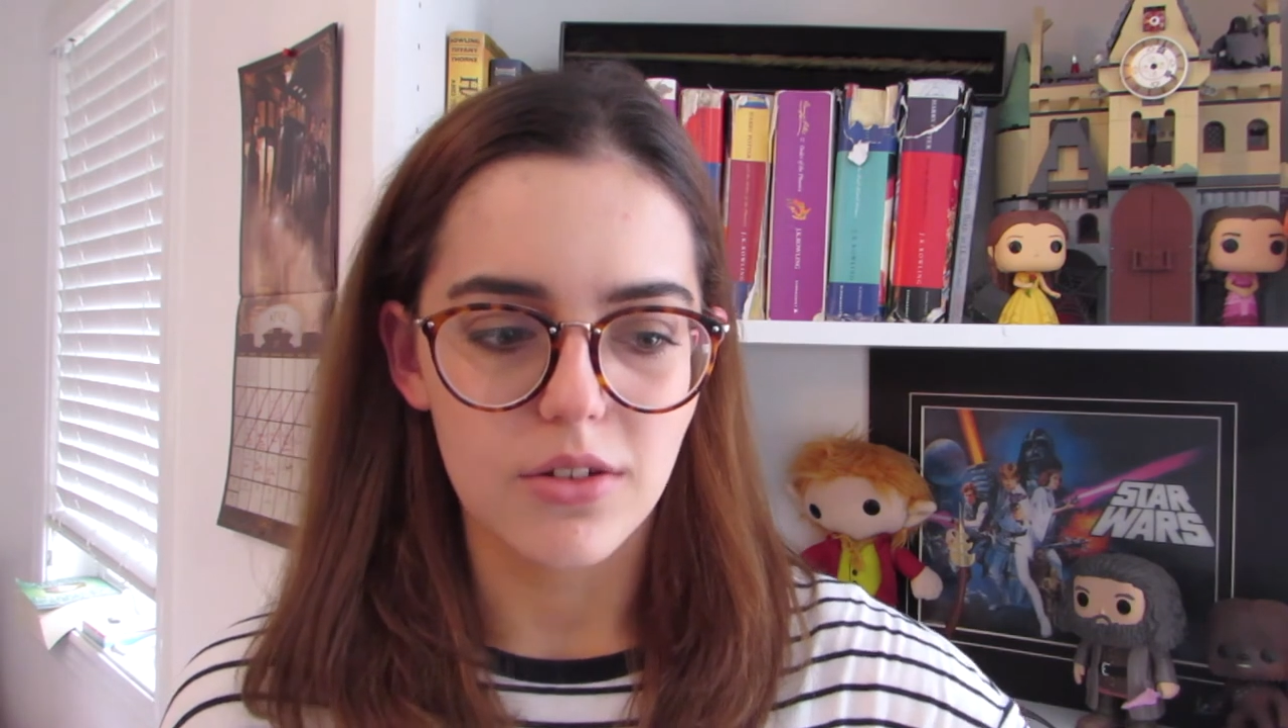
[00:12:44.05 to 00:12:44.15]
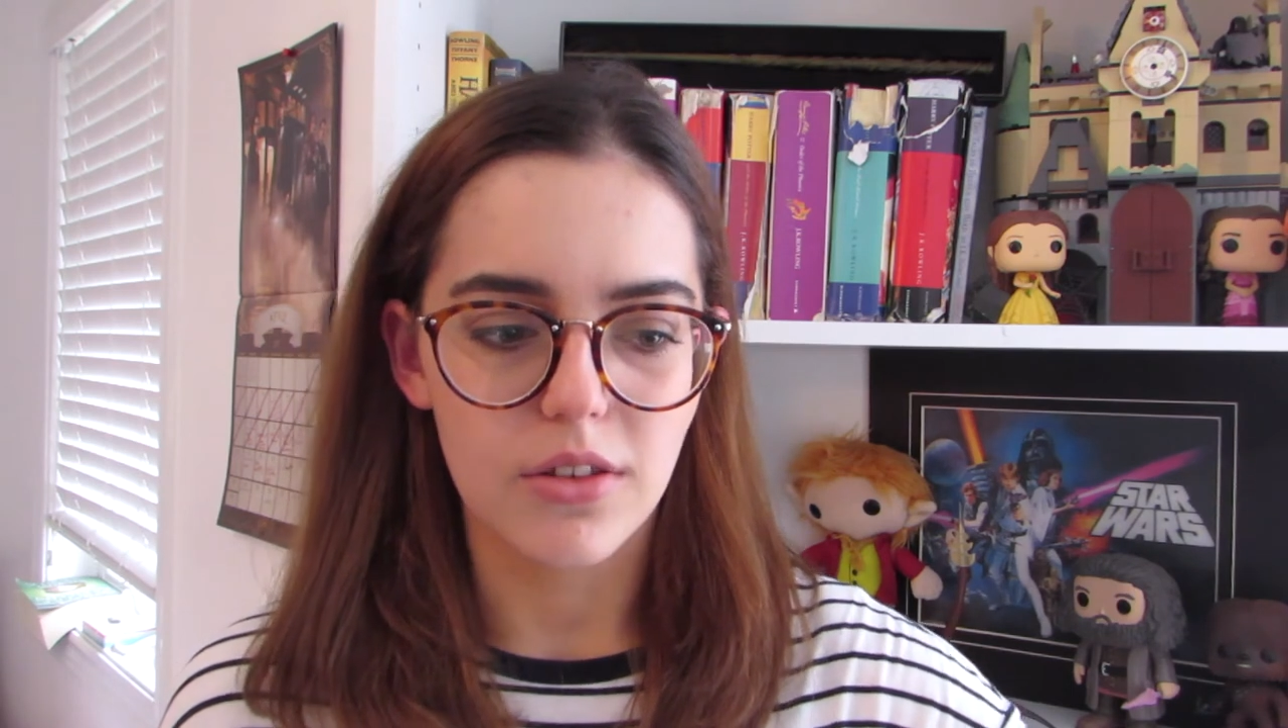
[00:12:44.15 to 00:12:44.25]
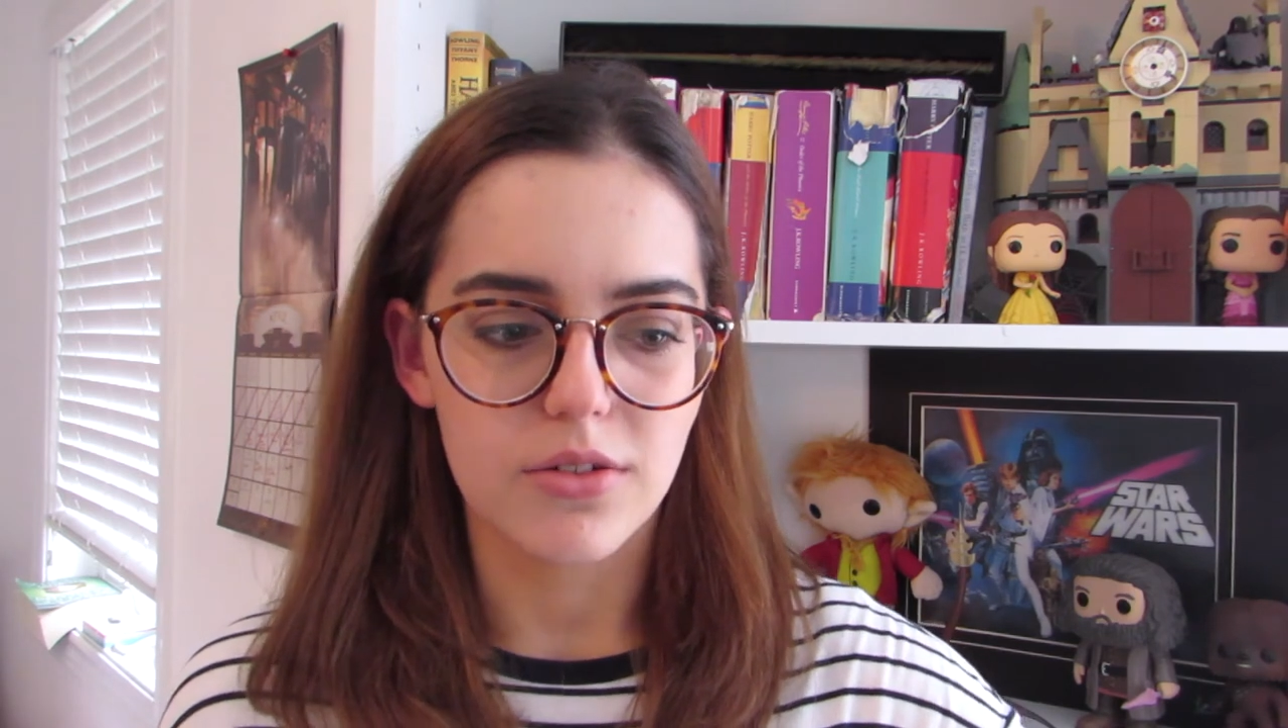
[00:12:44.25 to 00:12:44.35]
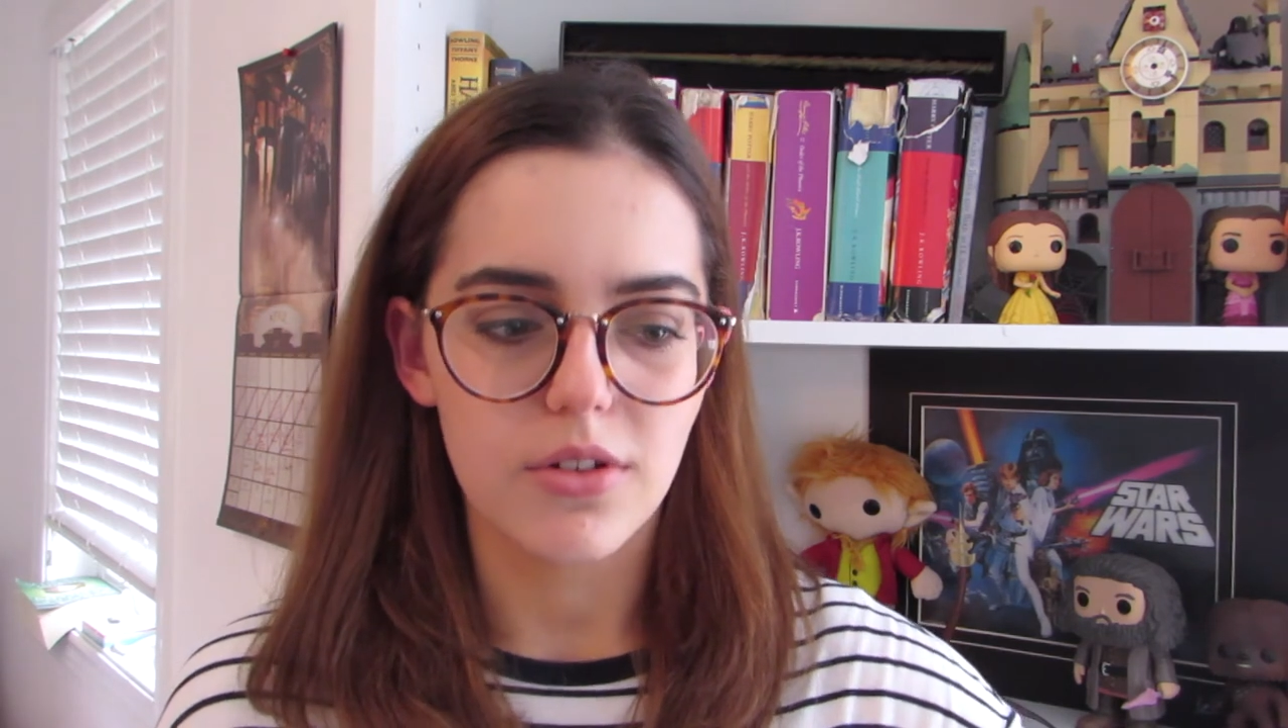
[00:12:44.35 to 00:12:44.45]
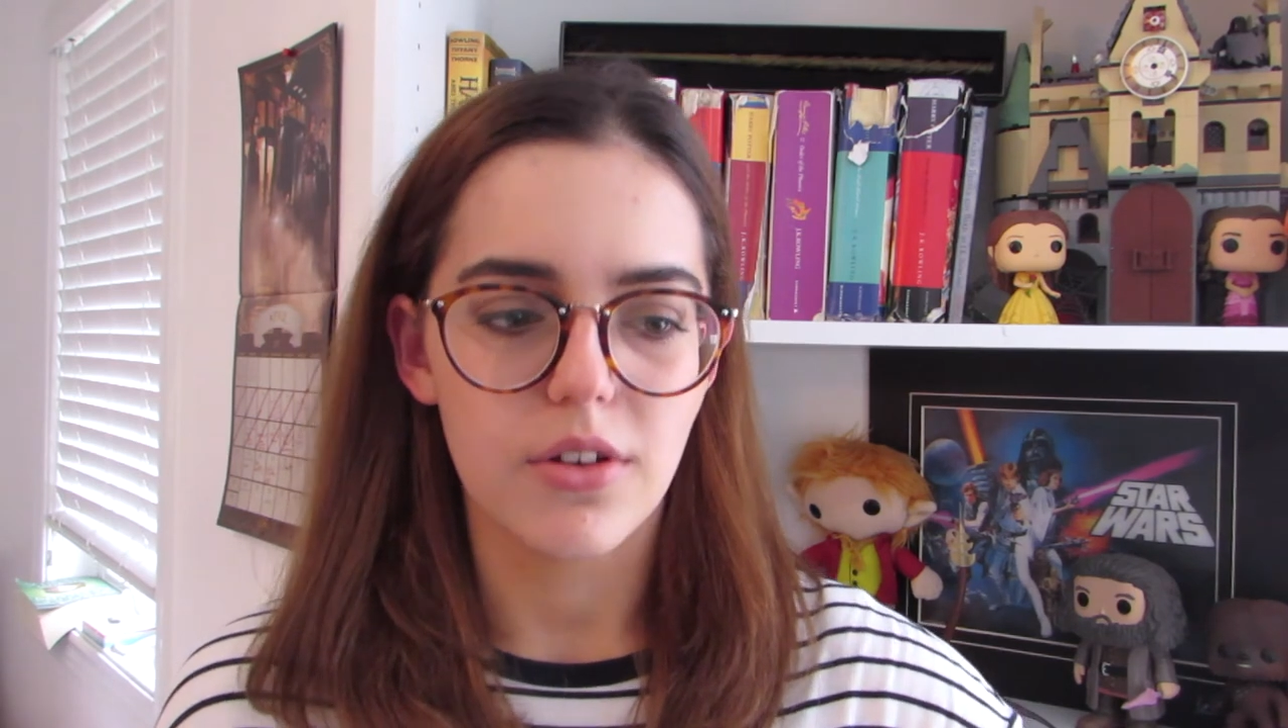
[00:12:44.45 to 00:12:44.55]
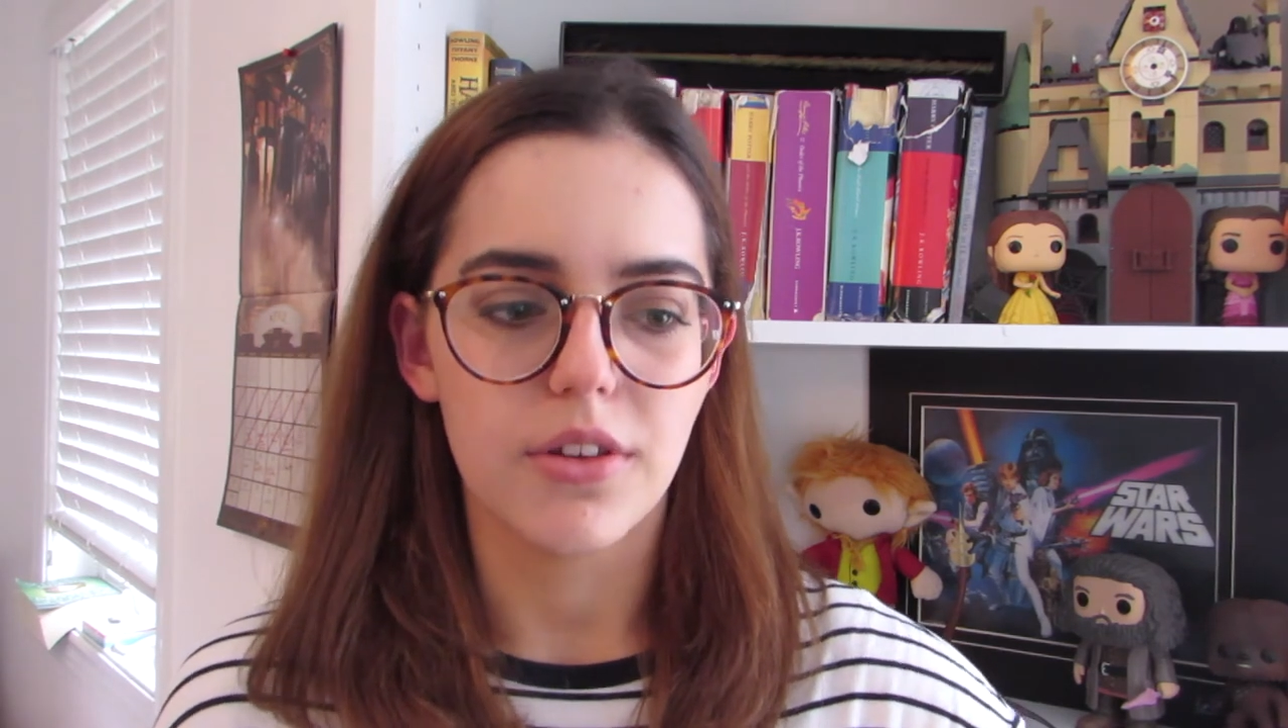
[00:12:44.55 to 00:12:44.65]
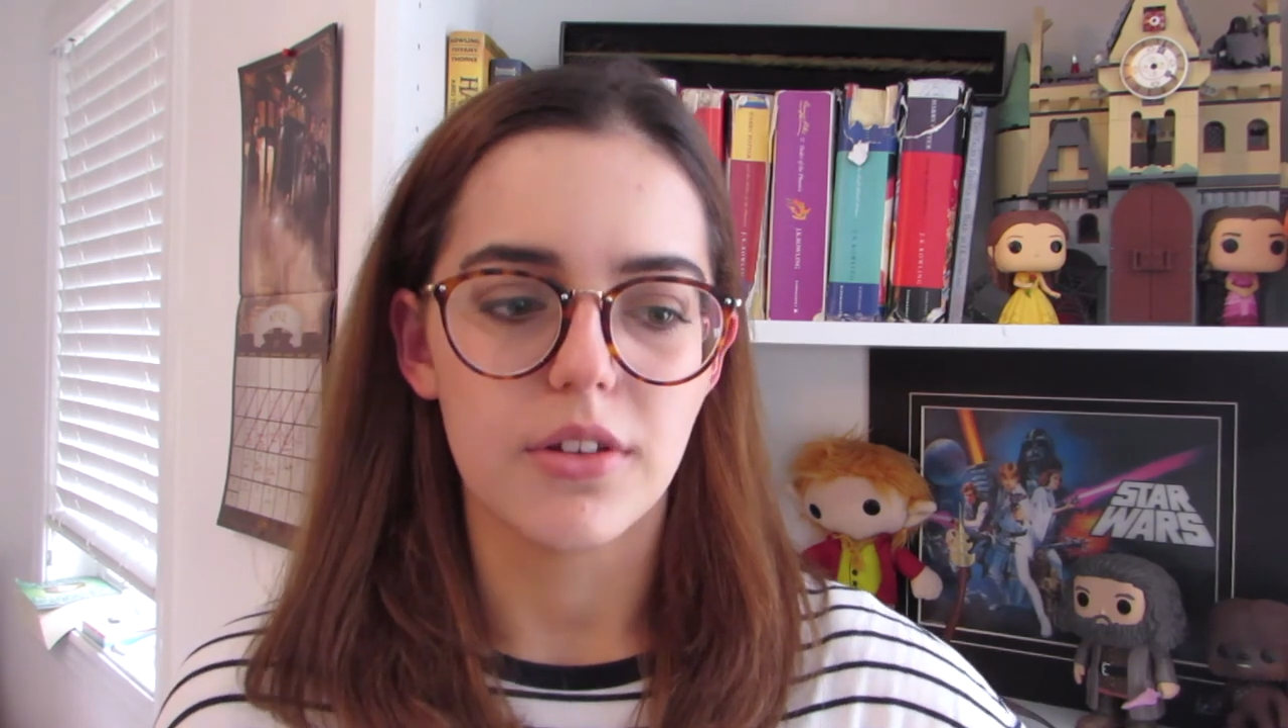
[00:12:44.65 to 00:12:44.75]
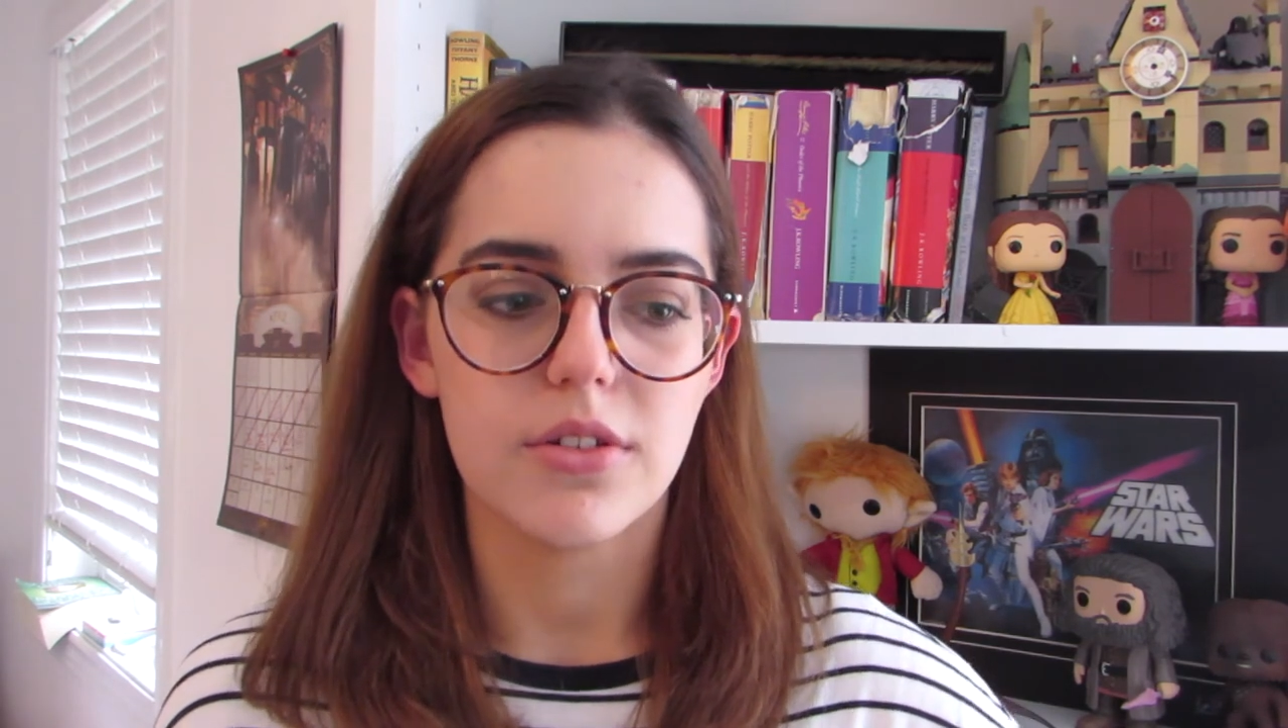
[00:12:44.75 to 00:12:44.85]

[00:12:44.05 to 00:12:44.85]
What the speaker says: there's not